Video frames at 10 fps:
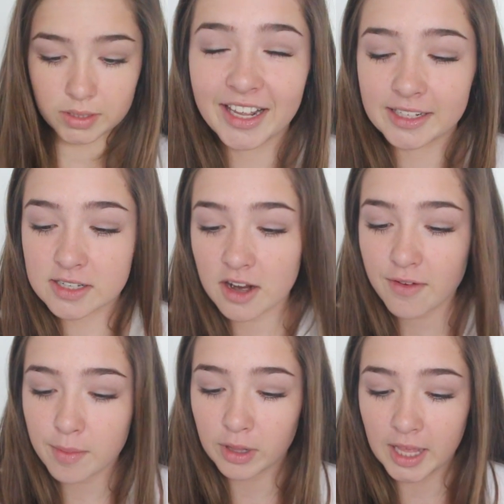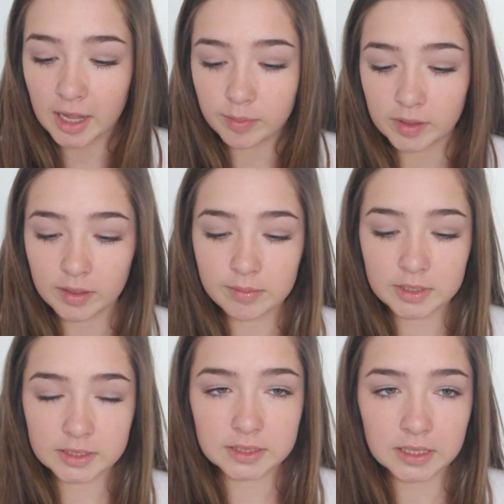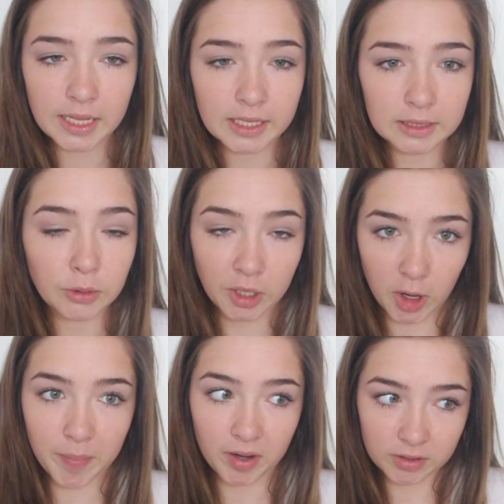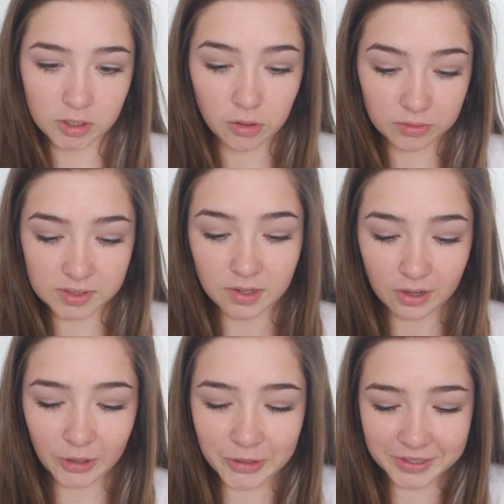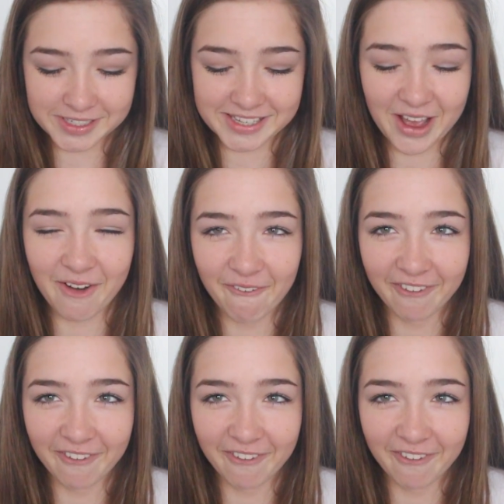And sorry if I'm really hyper, I'm just like loaded up on Coke Zero, so.